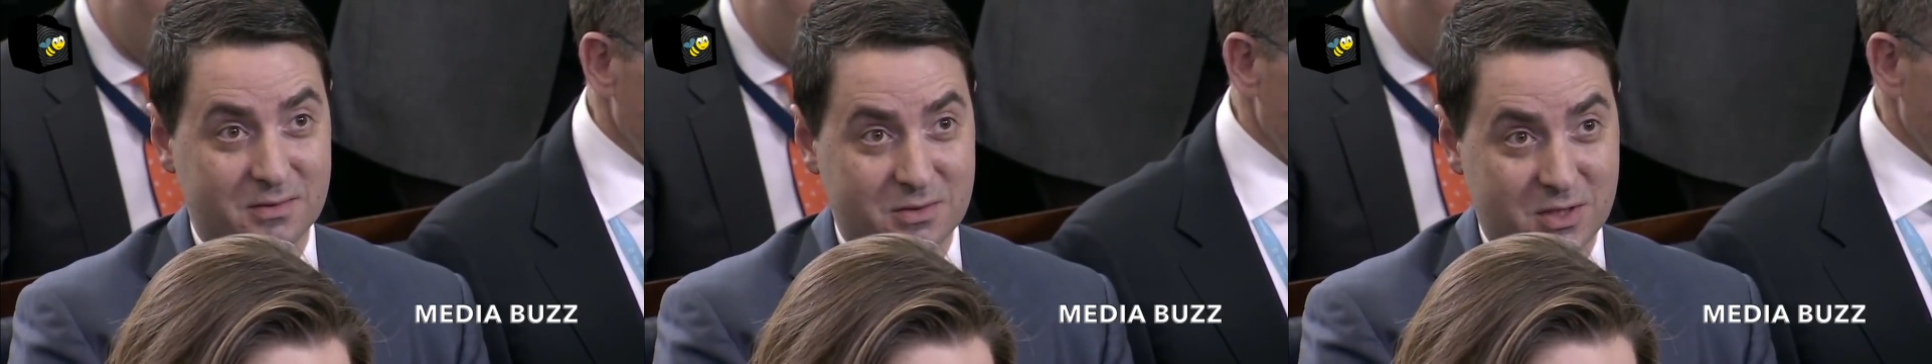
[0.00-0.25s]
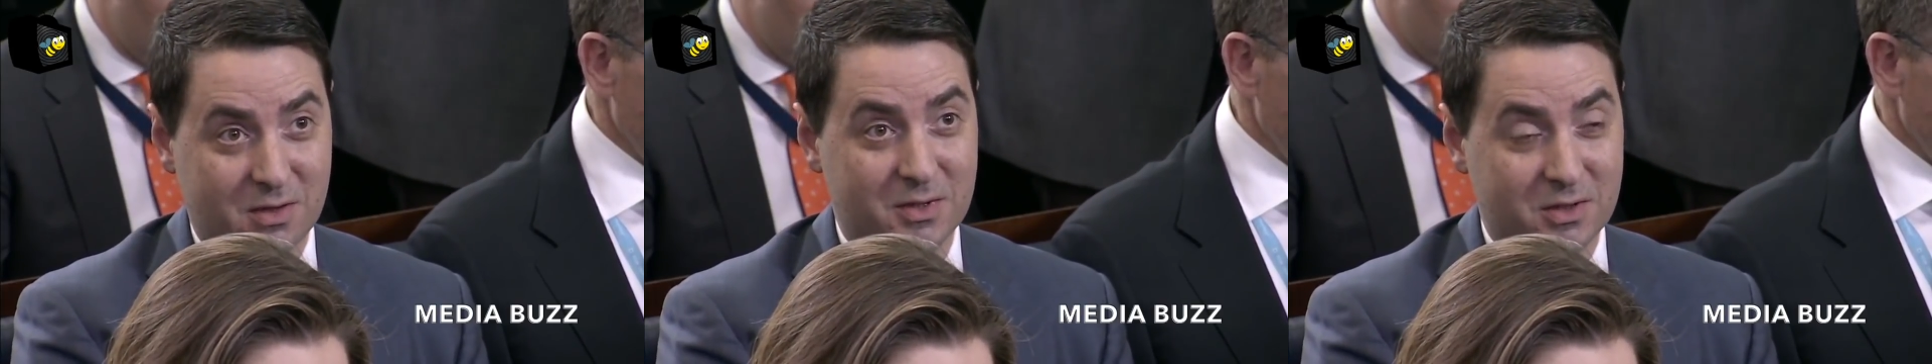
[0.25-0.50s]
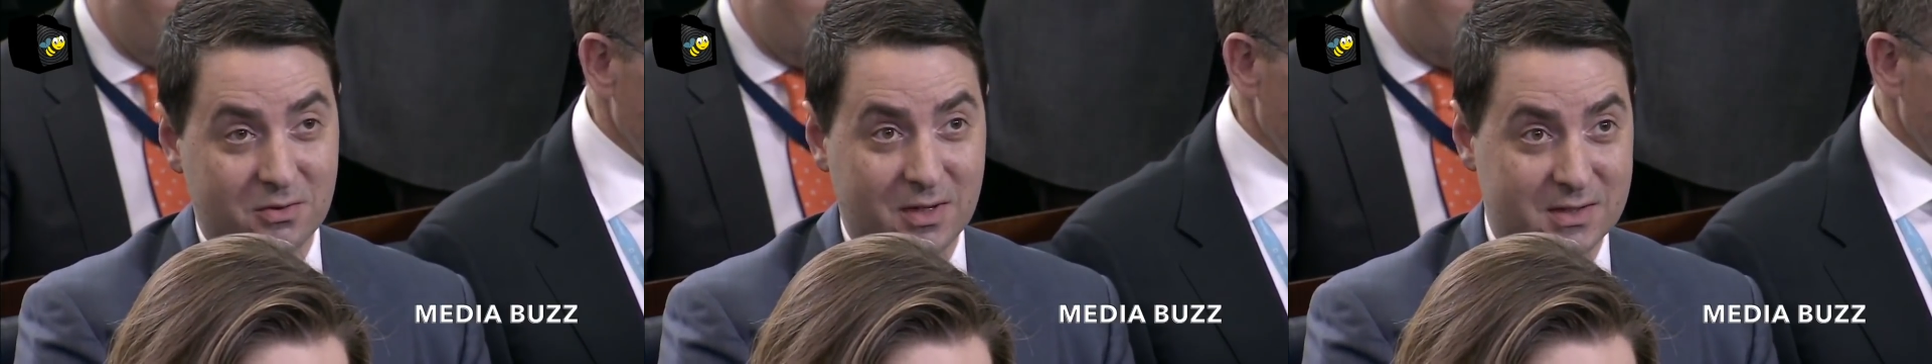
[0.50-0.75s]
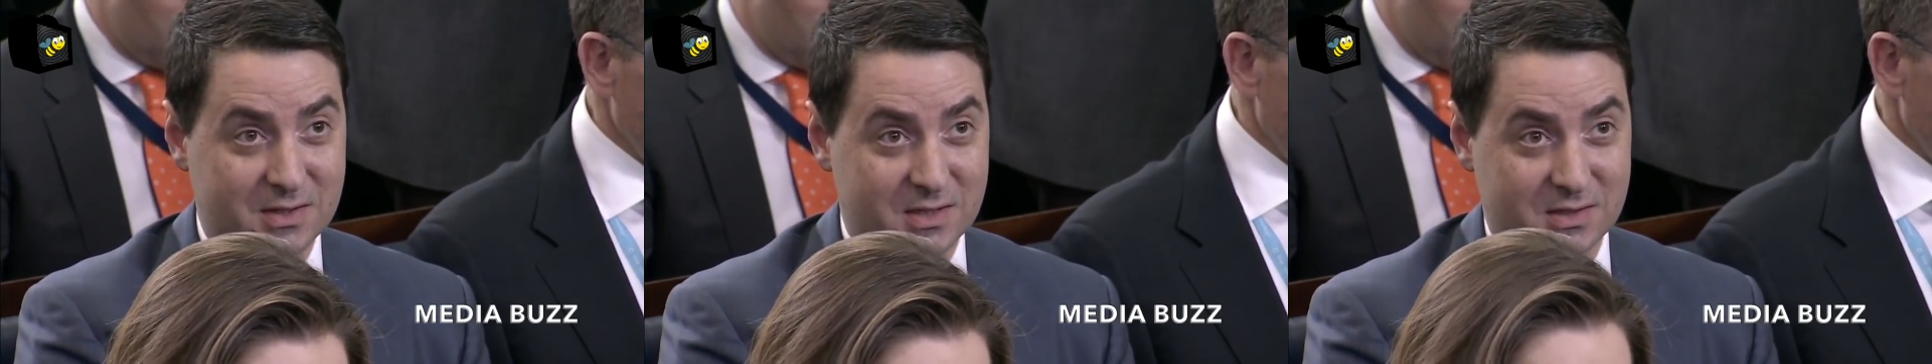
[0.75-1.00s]
Chairman
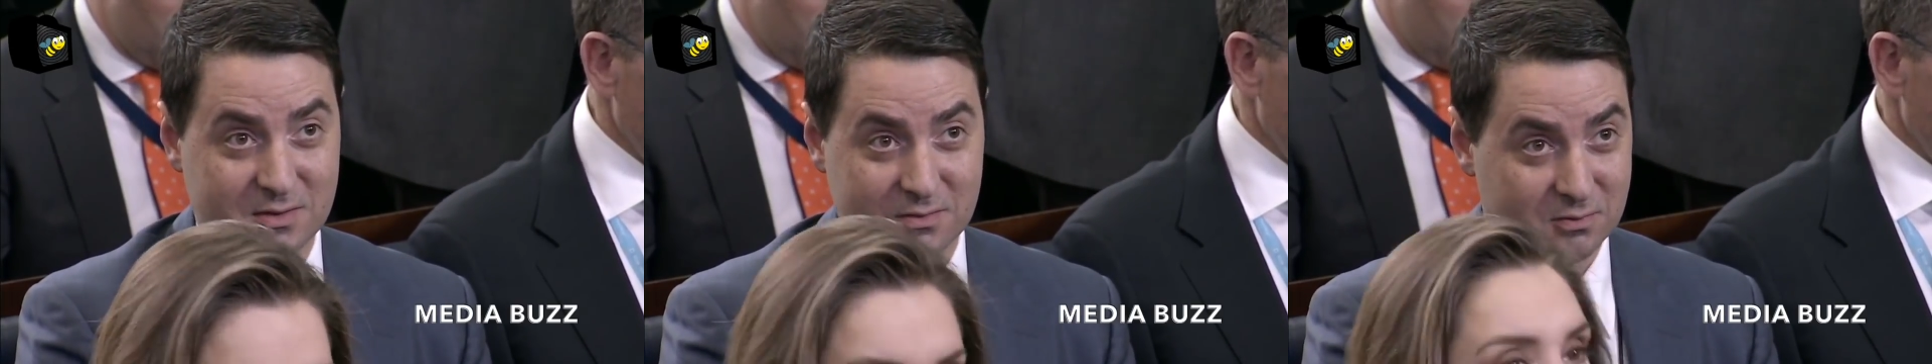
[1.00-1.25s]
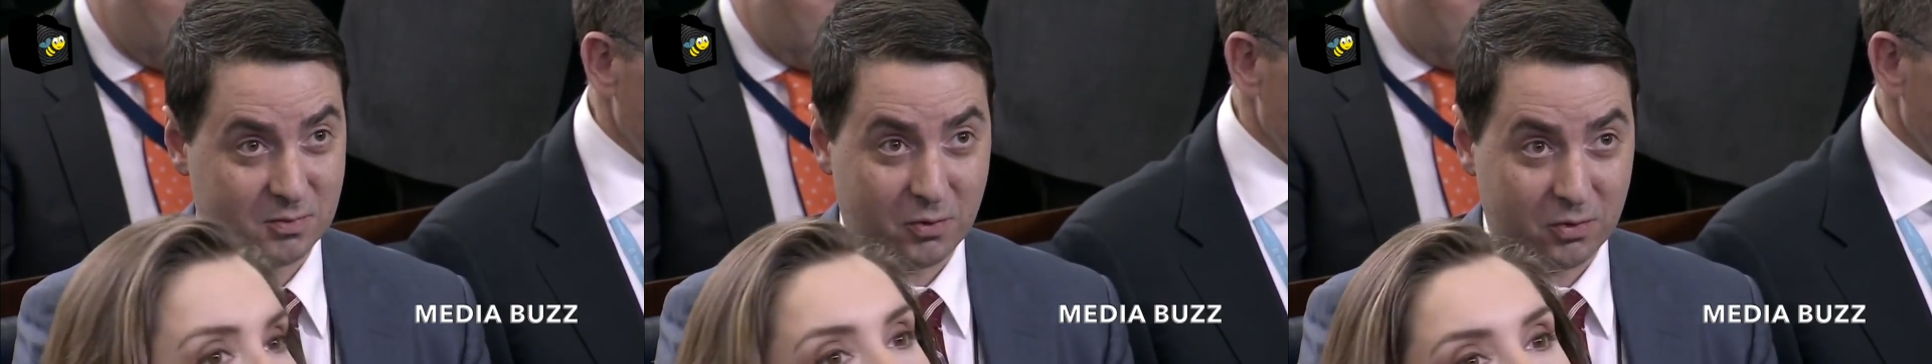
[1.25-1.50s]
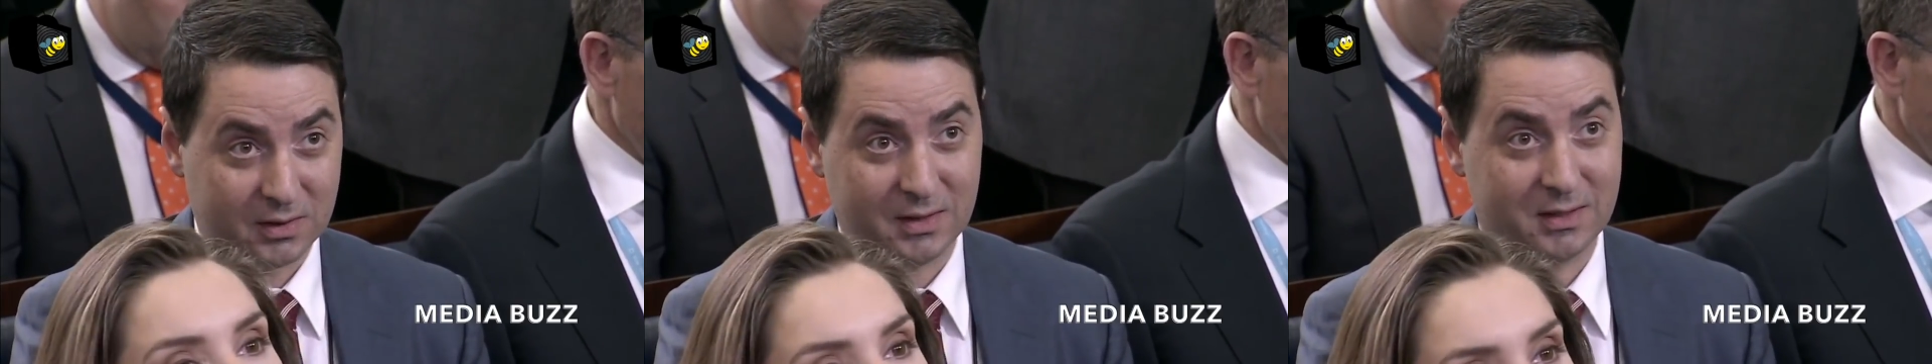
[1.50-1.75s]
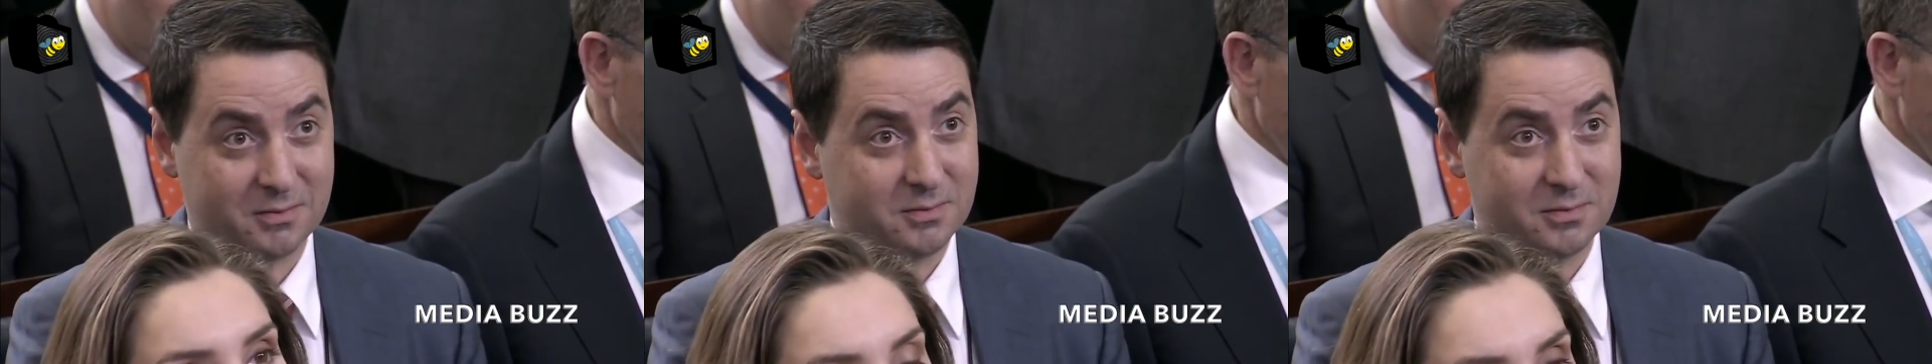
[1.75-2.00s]
Nunes has
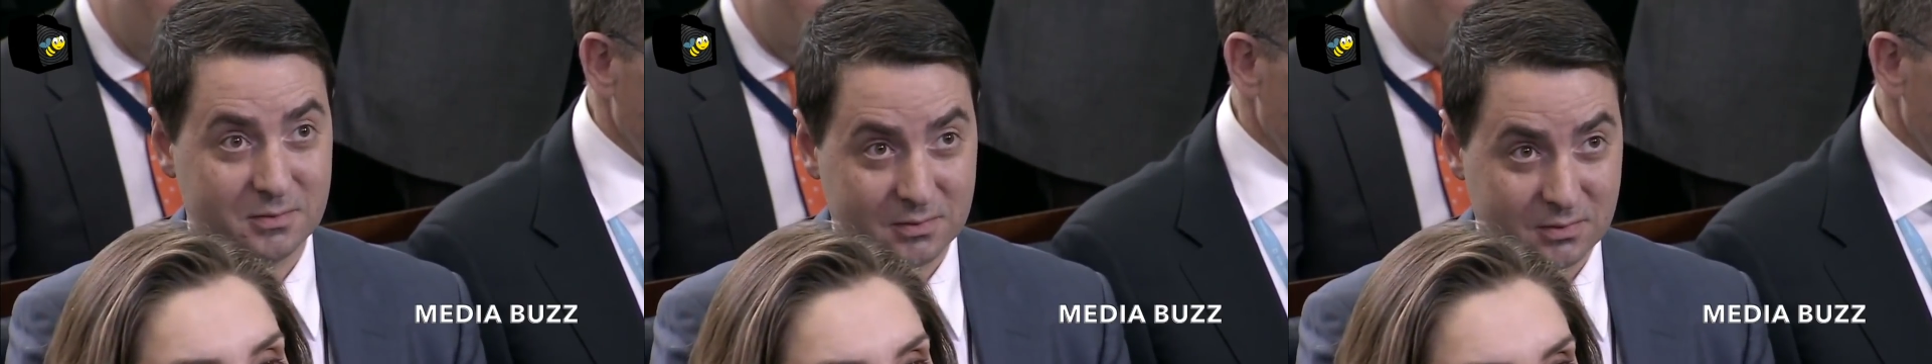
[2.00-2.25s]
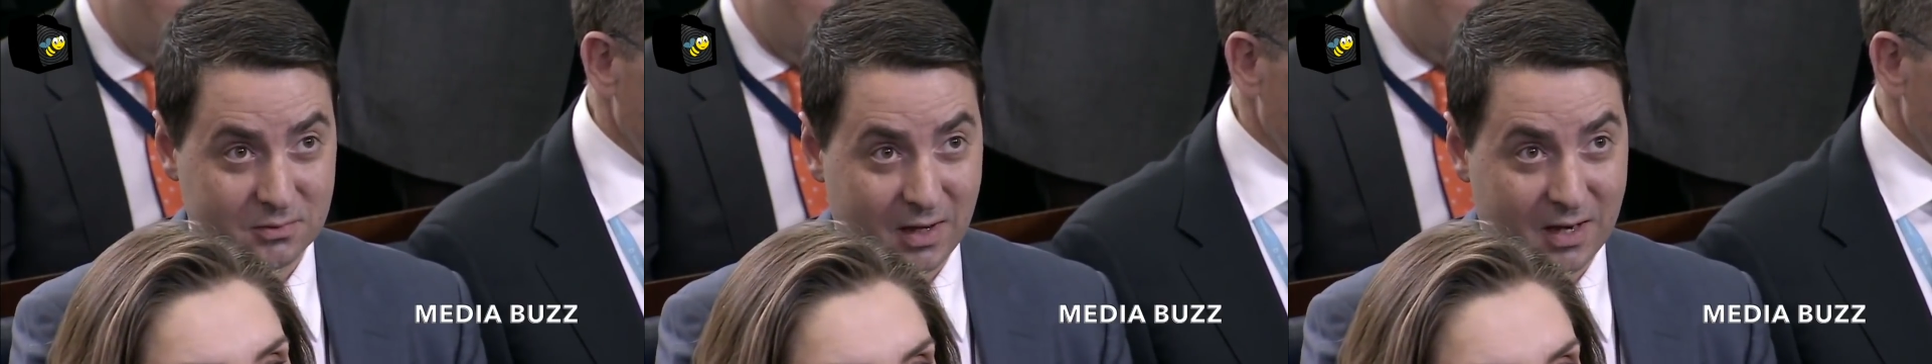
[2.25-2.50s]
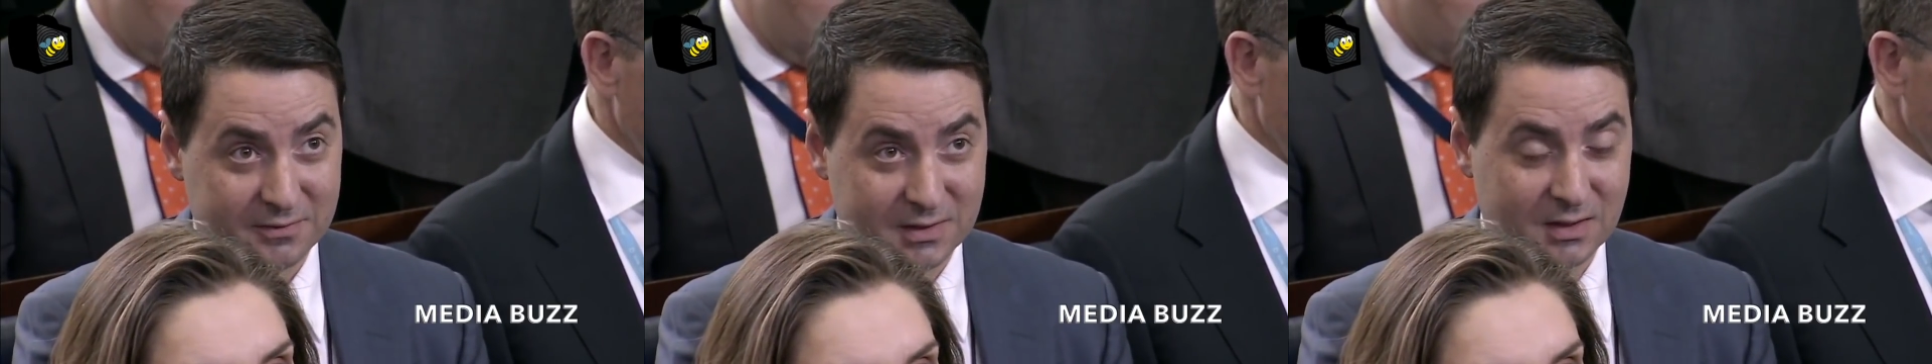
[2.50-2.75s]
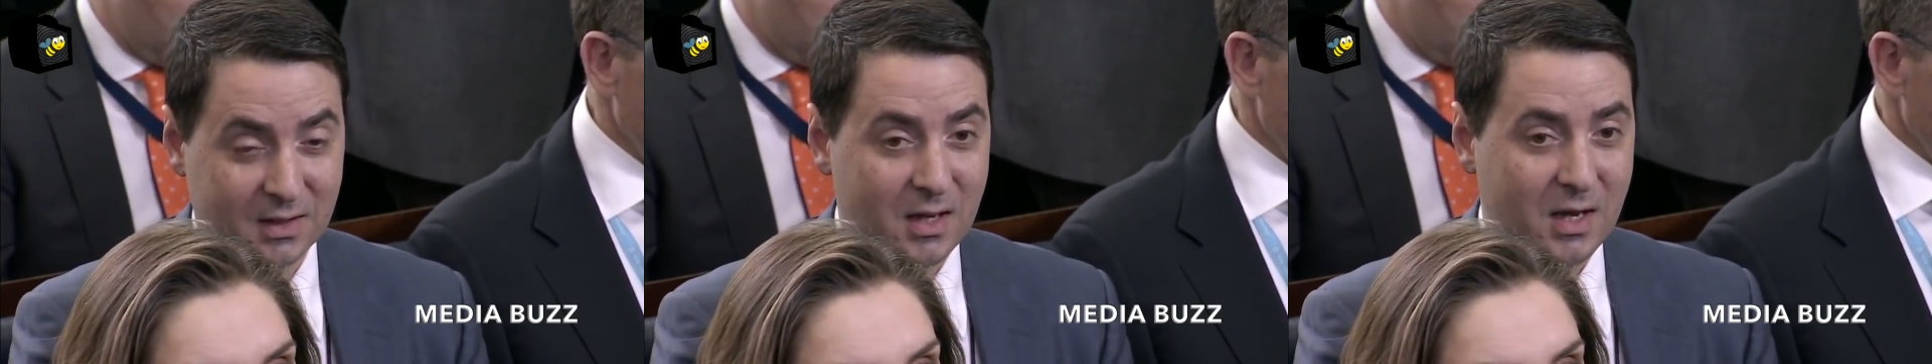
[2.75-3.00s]
reportedly crafted.